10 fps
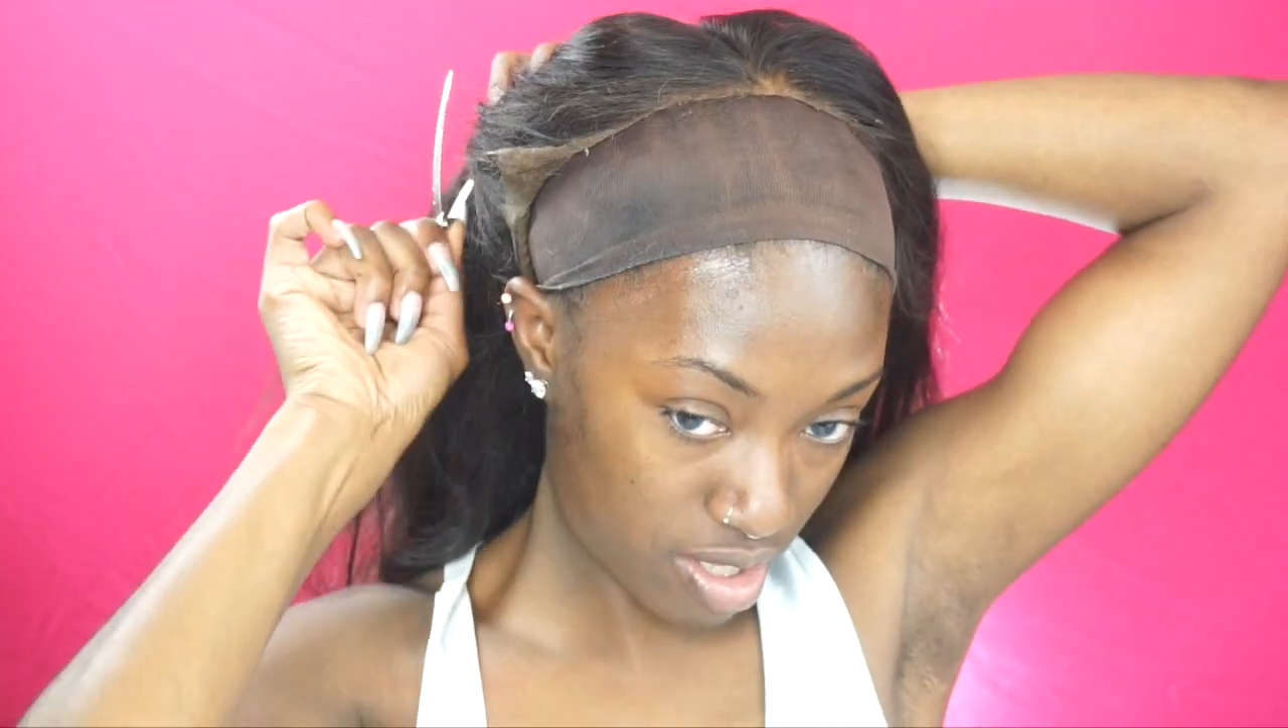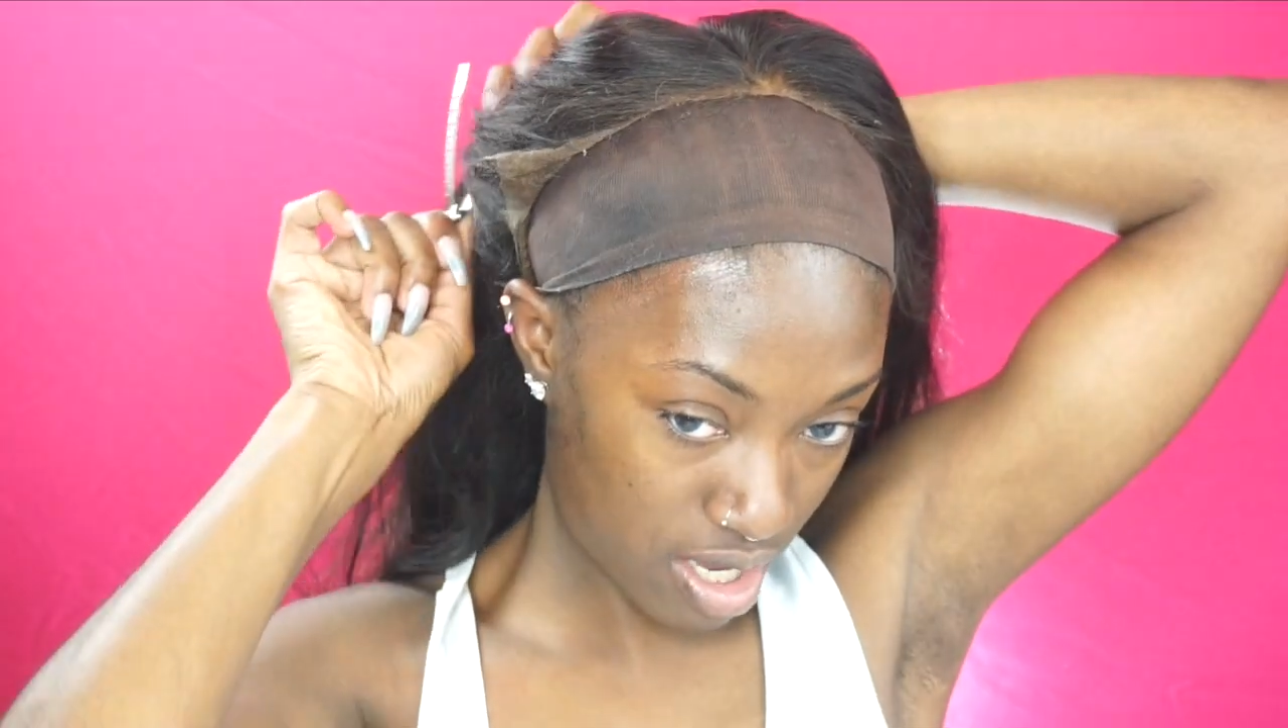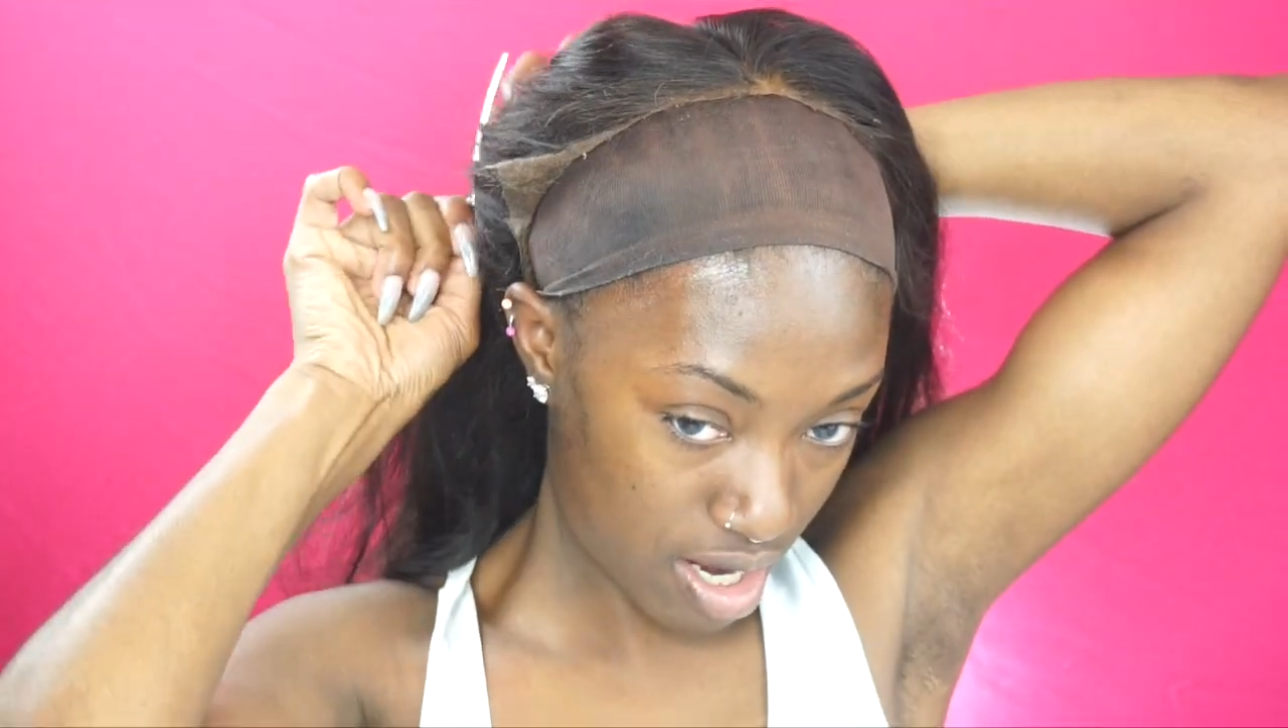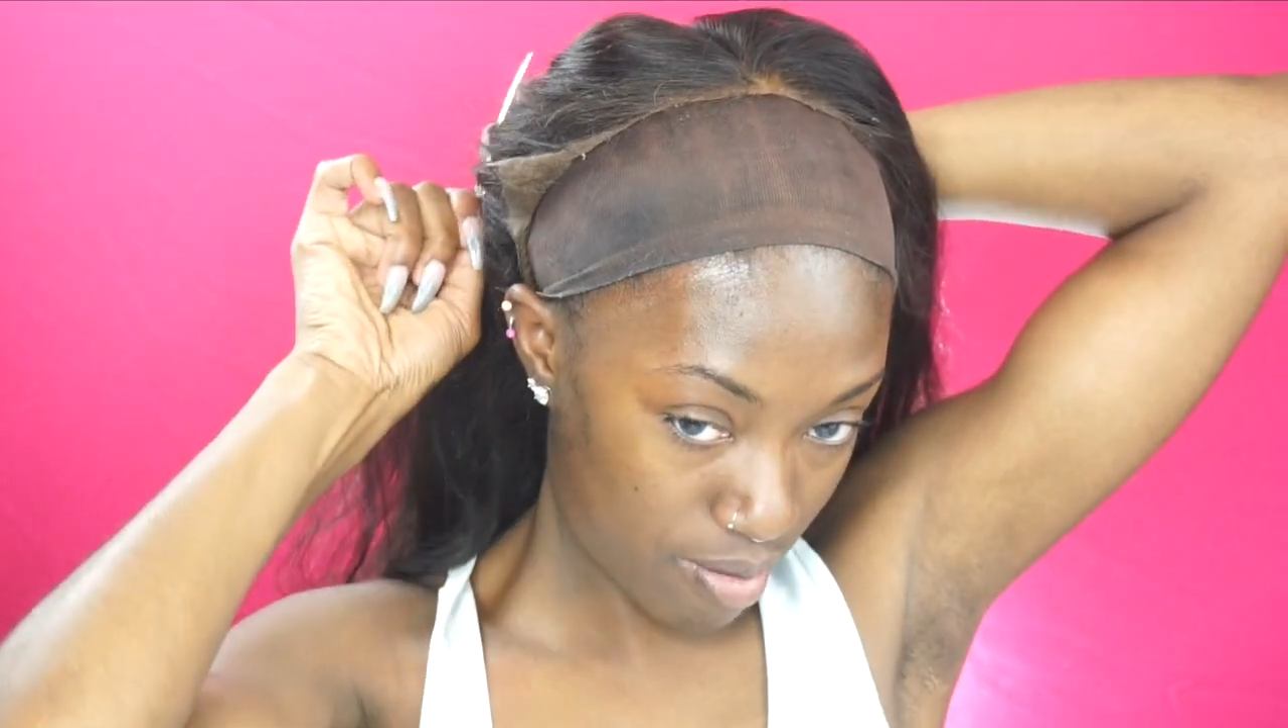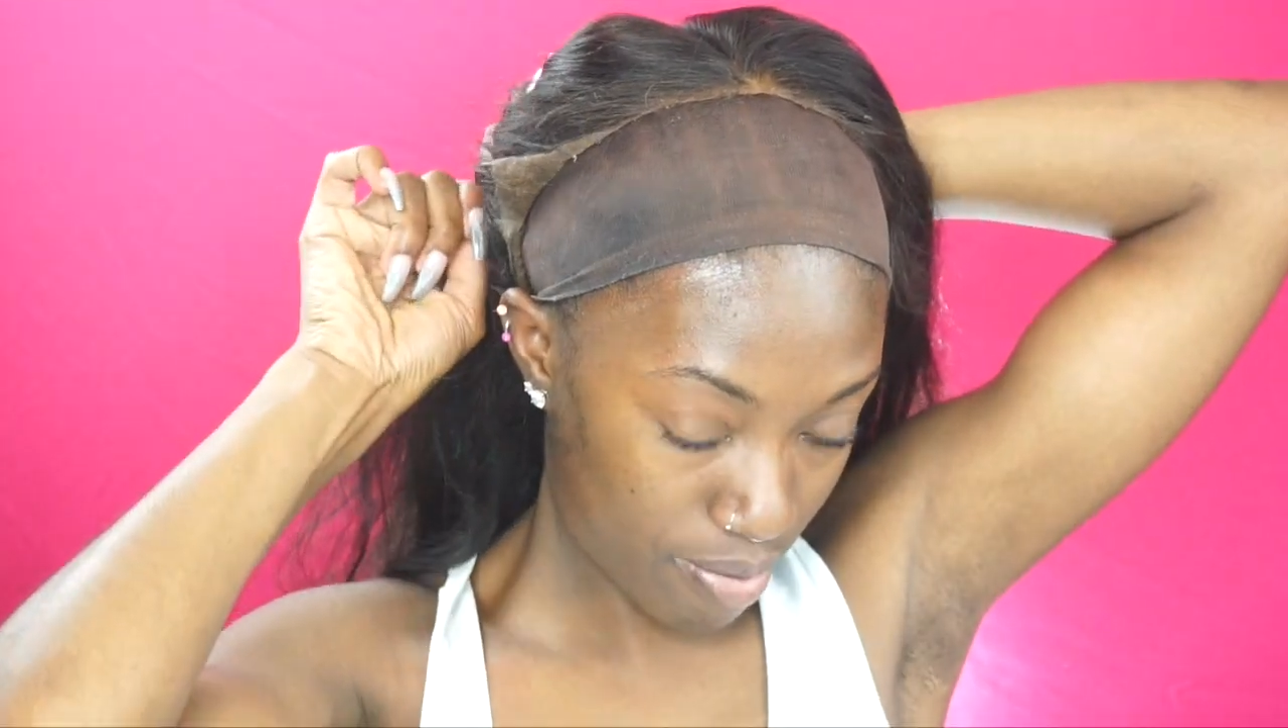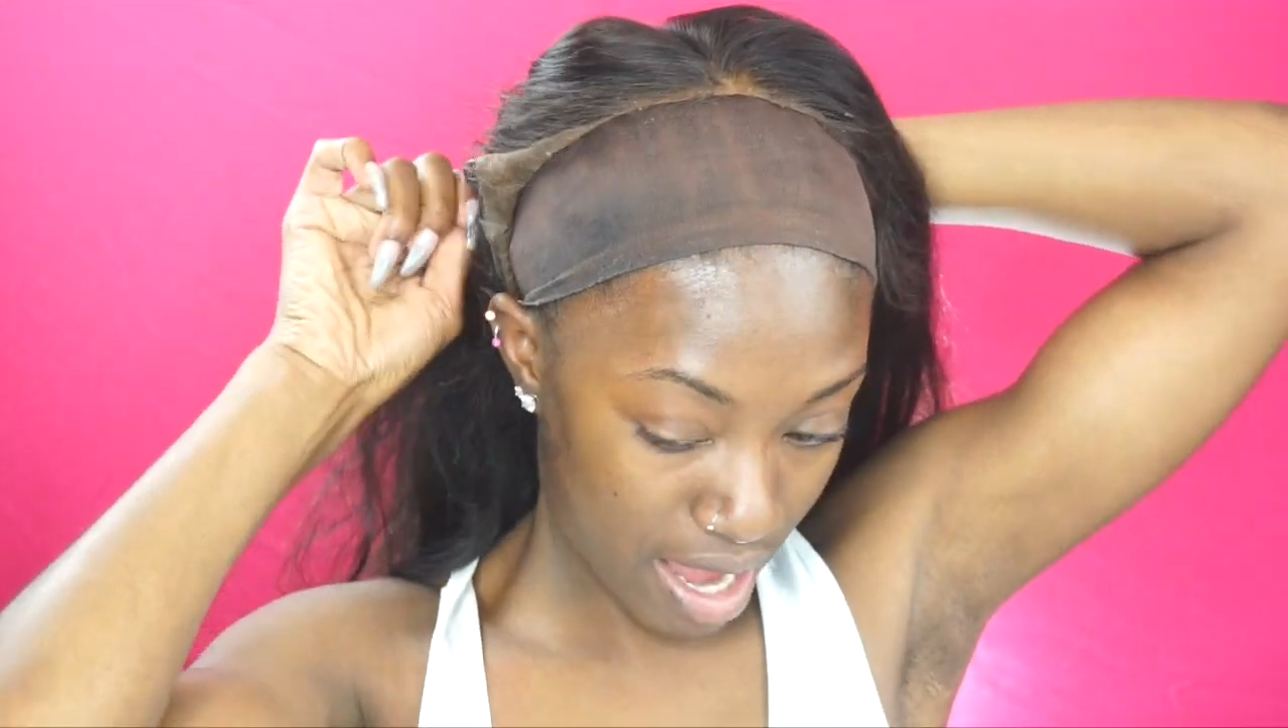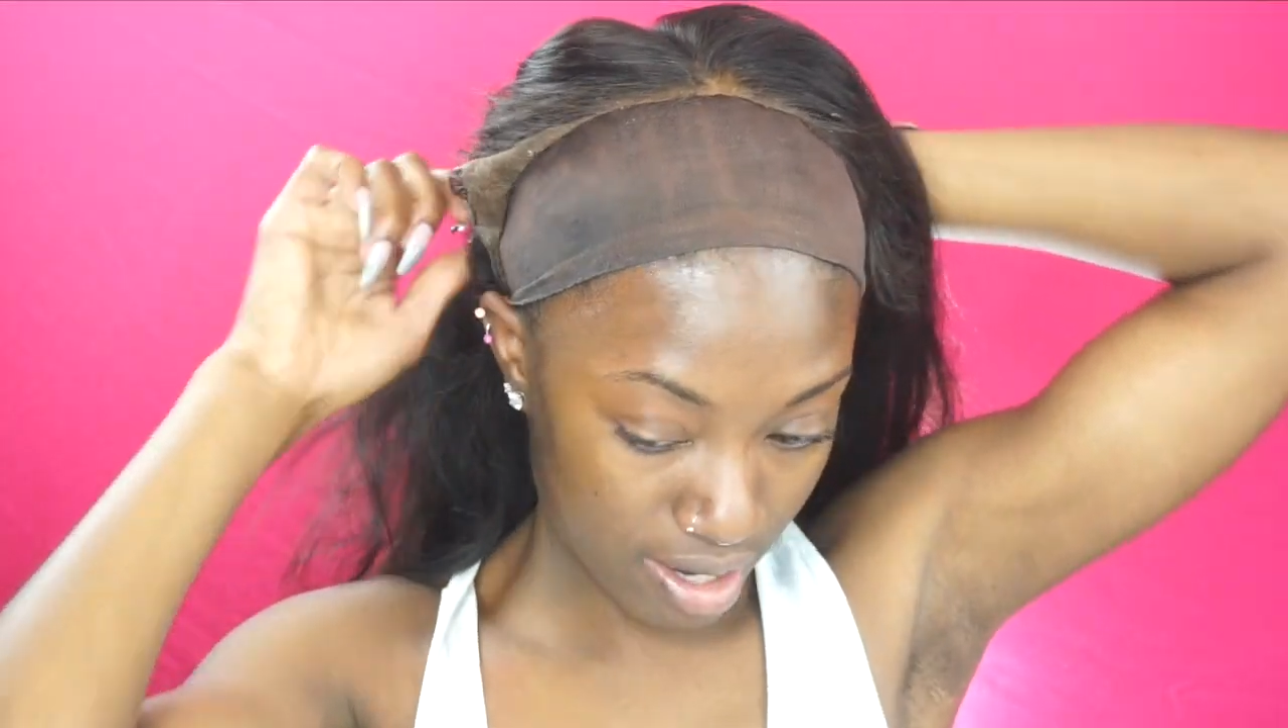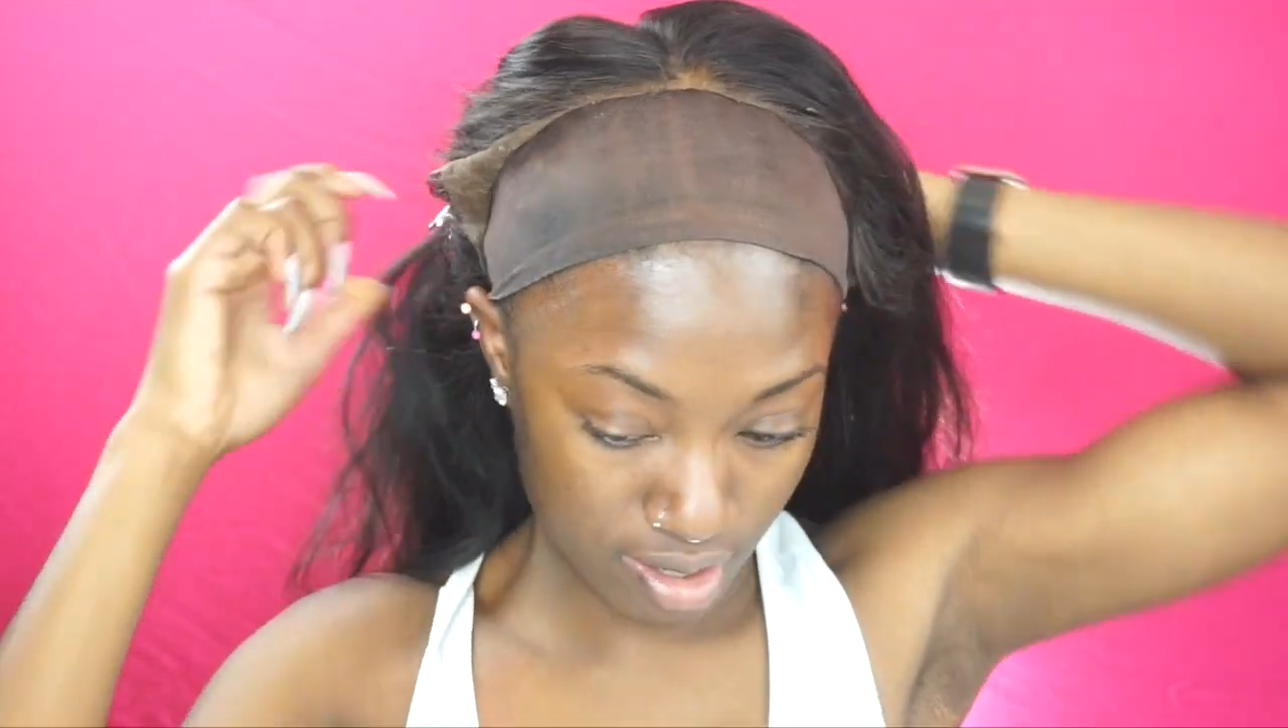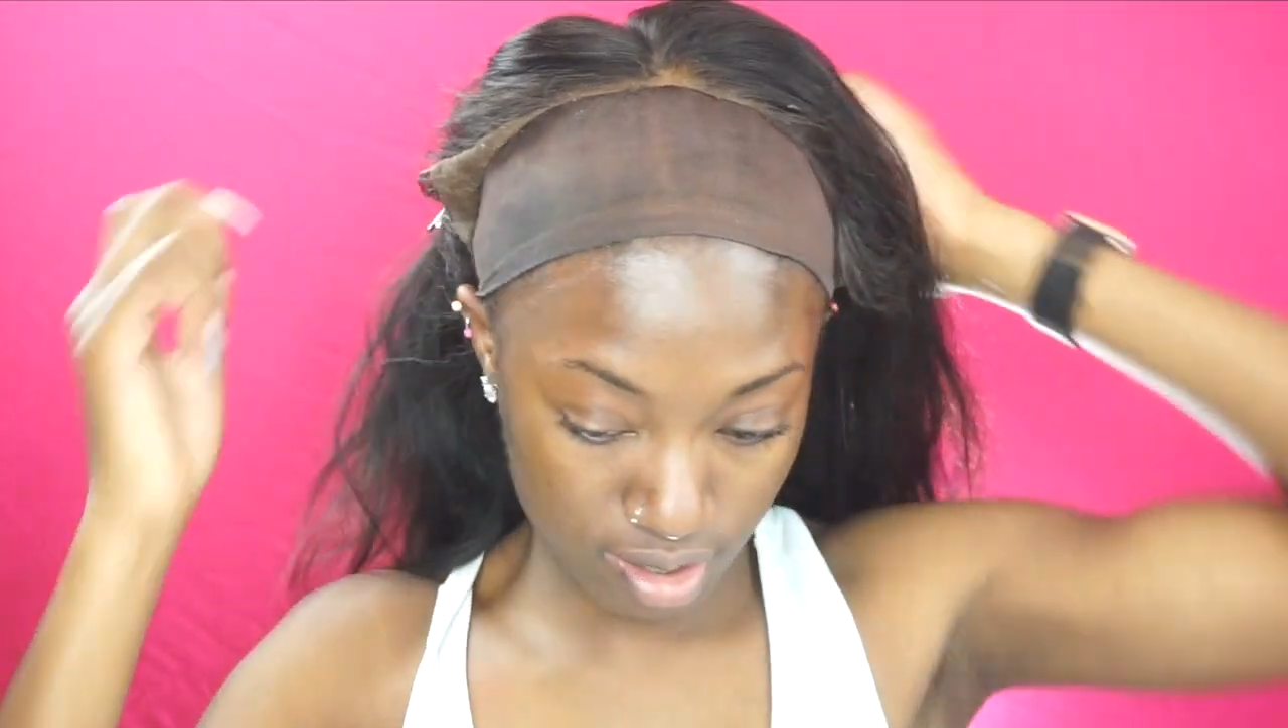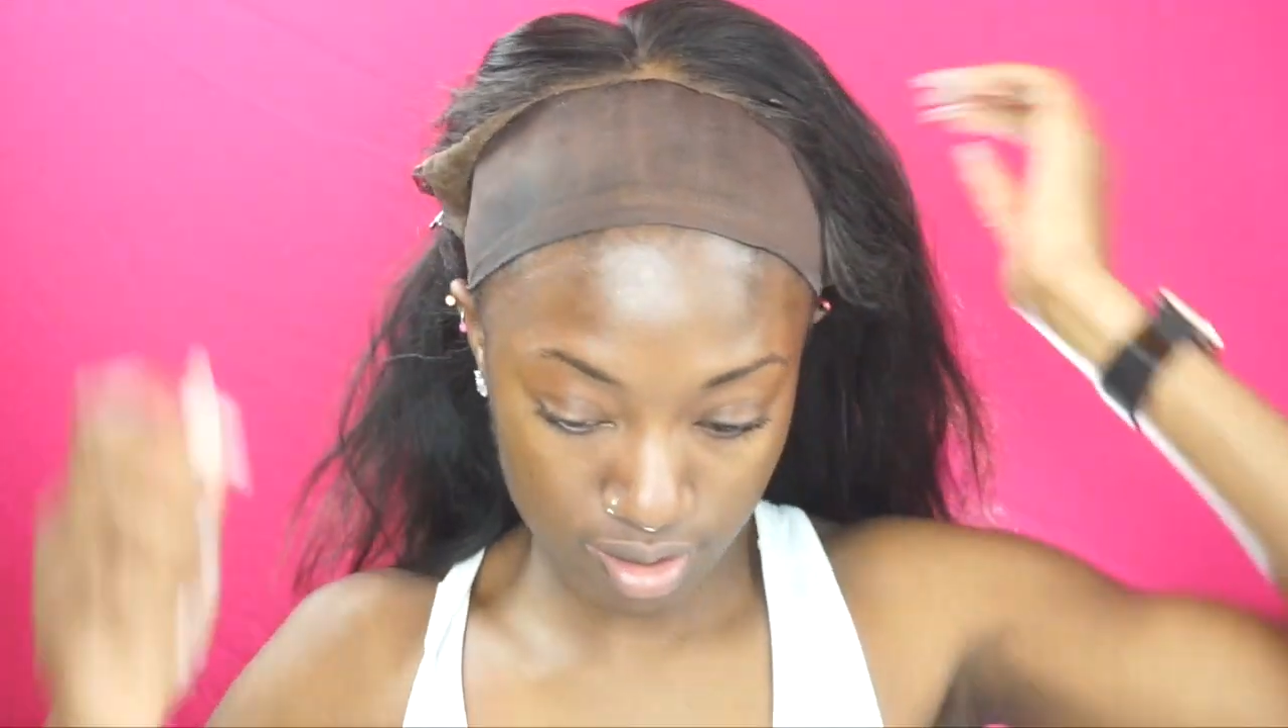the hair
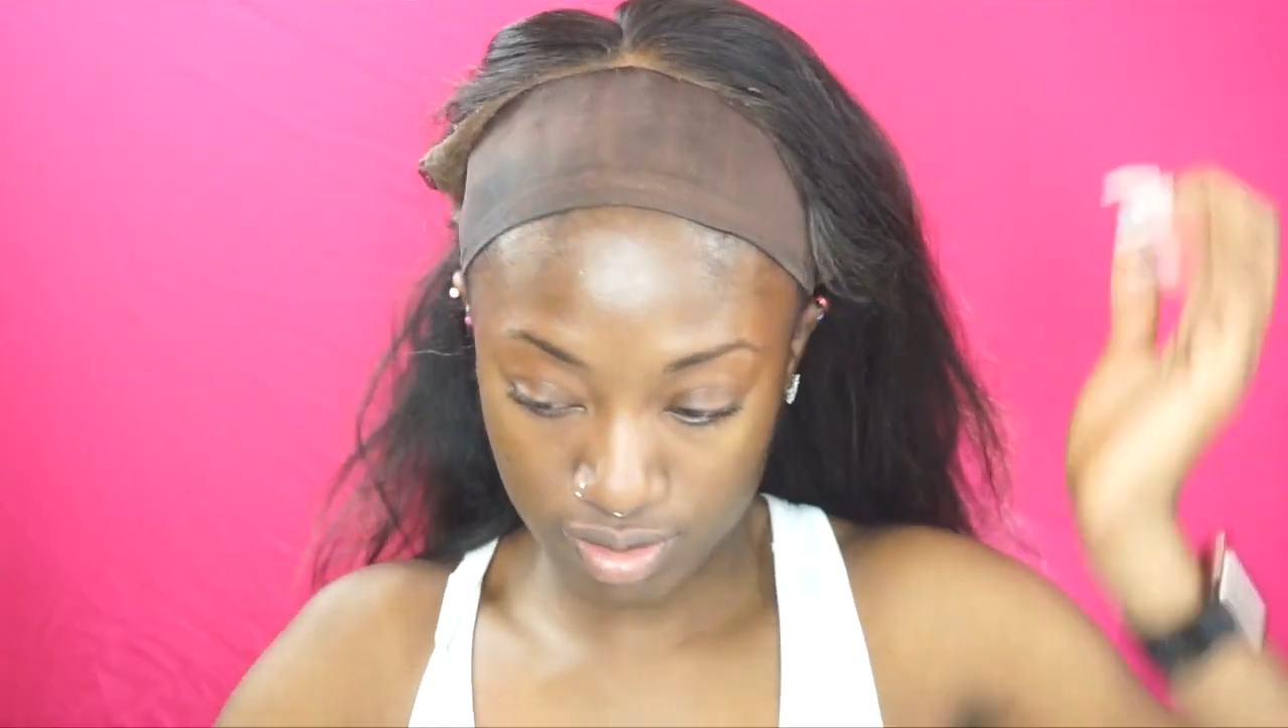back